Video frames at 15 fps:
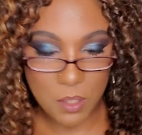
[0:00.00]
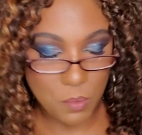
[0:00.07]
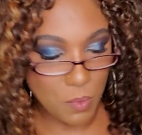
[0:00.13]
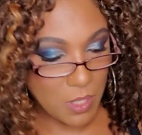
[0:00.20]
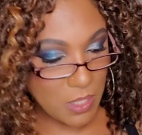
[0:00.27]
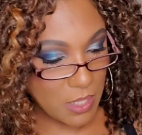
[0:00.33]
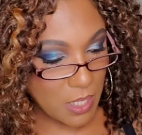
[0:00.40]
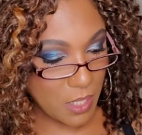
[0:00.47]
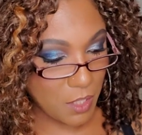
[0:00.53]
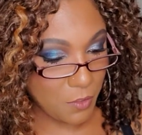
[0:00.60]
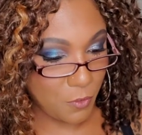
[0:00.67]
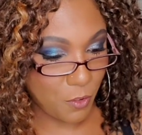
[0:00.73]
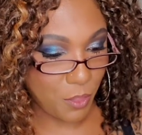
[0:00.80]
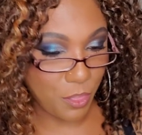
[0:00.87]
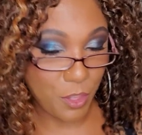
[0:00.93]
is retailing
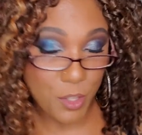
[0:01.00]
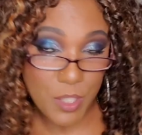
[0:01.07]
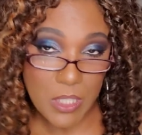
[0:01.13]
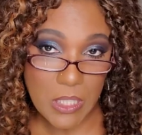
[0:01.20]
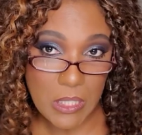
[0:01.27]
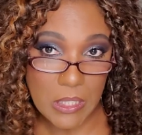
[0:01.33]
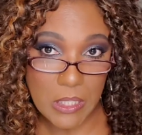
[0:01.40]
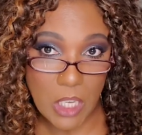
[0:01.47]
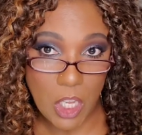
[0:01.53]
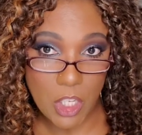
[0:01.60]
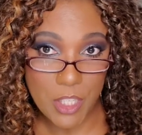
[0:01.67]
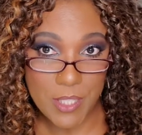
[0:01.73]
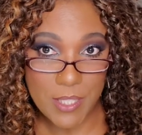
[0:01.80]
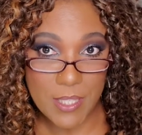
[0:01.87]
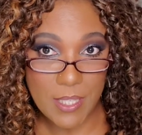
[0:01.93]
for
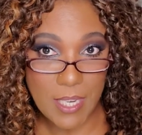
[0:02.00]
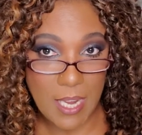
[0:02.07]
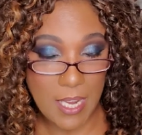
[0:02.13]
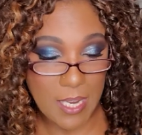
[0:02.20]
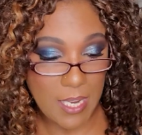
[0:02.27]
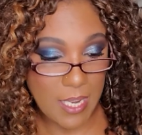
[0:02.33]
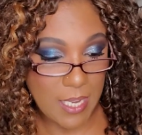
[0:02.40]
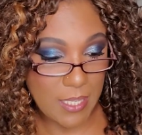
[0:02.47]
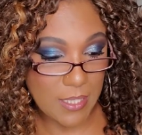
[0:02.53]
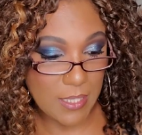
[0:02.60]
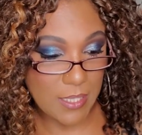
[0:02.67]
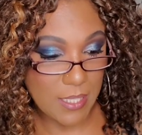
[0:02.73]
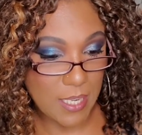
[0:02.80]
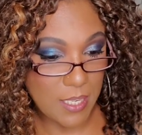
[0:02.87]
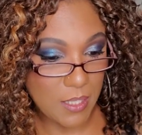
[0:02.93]

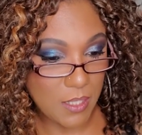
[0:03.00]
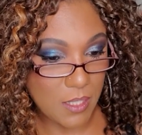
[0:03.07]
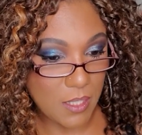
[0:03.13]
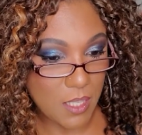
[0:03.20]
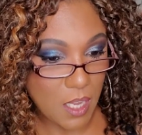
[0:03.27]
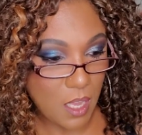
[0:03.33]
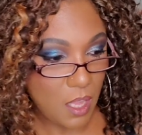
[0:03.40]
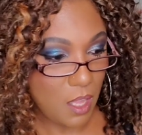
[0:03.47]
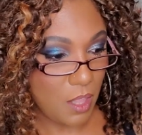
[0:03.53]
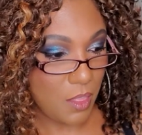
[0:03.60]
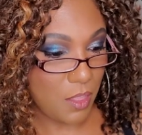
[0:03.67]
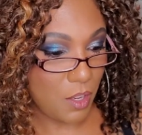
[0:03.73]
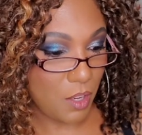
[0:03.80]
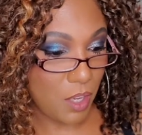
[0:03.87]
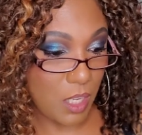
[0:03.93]
$13.88.
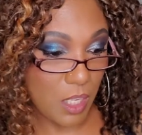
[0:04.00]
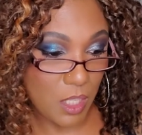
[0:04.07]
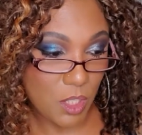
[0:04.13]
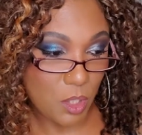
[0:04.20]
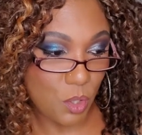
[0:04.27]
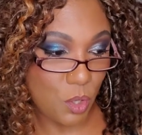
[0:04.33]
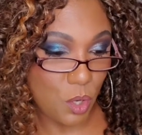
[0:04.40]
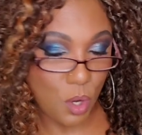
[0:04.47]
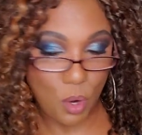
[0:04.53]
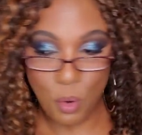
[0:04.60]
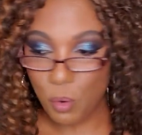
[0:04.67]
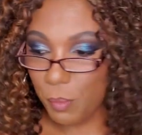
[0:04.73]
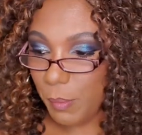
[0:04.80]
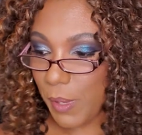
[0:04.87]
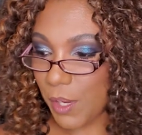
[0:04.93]
There is
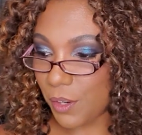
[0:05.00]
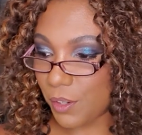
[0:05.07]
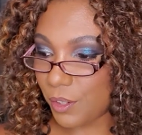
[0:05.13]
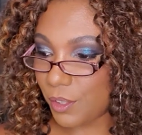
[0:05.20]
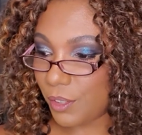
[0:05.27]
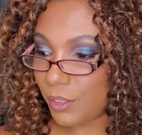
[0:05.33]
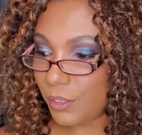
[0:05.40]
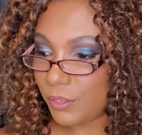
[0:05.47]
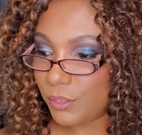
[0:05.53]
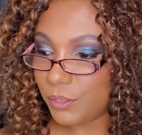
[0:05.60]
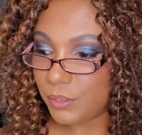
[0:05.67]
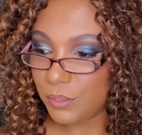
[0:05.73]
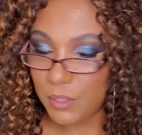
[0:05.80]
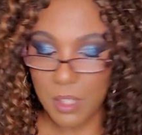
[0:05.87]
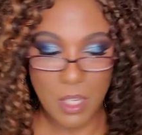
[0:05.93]
no mirror
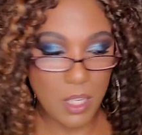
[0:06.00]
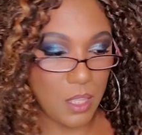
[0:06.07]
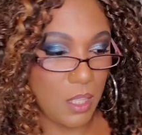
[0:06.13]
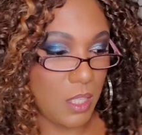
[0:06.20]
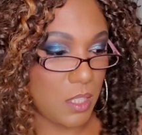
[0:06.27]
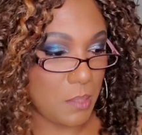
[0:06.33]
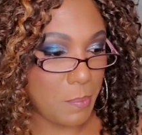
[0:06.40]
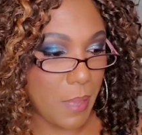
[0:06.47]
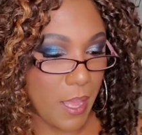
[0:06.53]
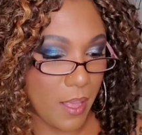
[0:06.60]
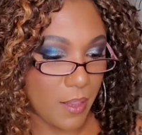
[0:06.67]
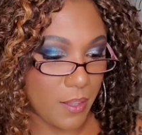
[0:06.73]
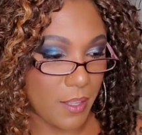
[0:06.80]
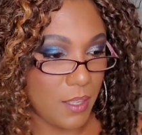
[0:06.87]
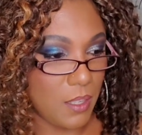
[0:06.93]
in this
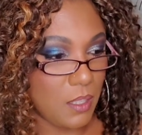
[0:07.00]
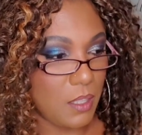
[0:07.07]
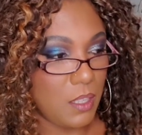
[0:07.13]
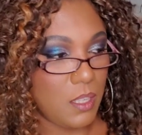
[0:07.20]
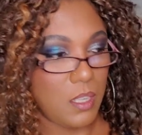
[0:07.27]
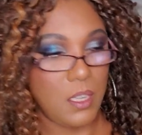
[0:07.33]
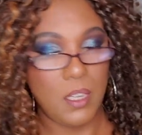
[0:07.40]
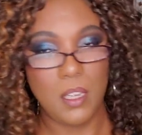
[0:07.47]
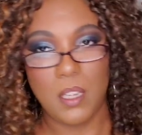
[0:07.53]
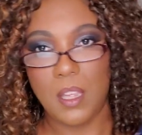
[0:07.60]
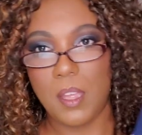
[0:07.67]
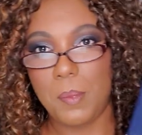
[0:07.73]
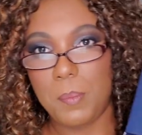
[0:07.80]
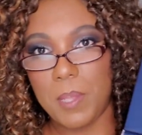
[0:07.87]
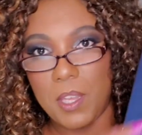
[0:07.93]
palette.
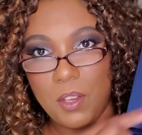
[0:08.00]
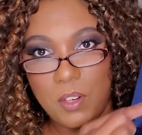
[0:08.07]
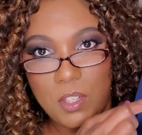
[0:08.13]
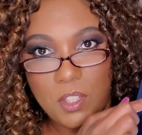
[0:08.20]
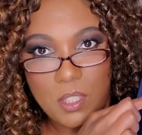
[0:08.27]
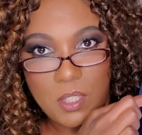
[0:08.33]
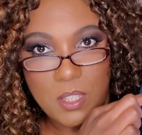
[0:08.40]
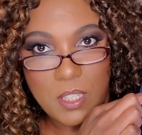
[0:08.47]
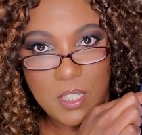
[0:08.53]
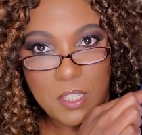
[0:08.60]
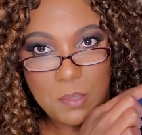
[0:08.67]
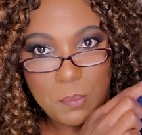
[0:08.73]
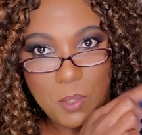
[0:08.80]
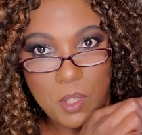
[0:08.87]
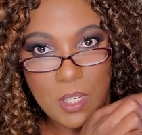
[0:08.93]
Up here it just says
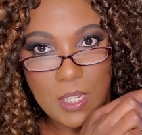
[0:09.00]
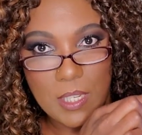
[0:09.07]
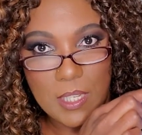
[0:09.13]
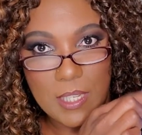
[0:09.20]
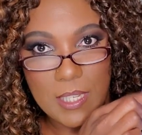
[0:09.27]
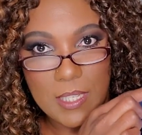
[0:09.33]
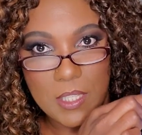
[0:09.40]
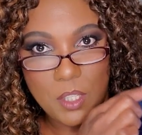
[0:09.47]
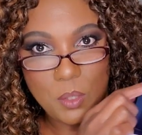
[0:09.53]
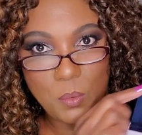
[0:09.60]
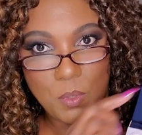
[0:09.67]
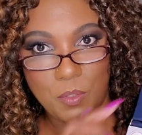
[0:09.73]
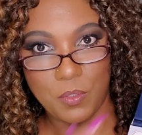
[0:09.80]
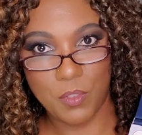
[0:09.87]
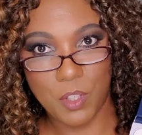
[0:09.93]
Beauty Glazed
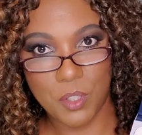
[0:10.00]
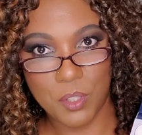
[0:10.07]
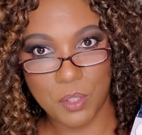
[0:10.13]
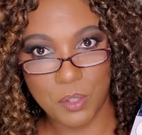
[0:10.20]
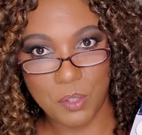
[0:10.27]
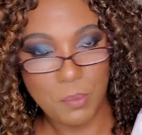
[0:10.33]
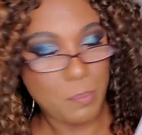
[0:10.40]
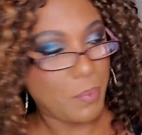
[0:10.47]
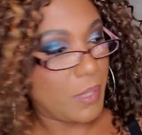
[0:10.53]
Reversal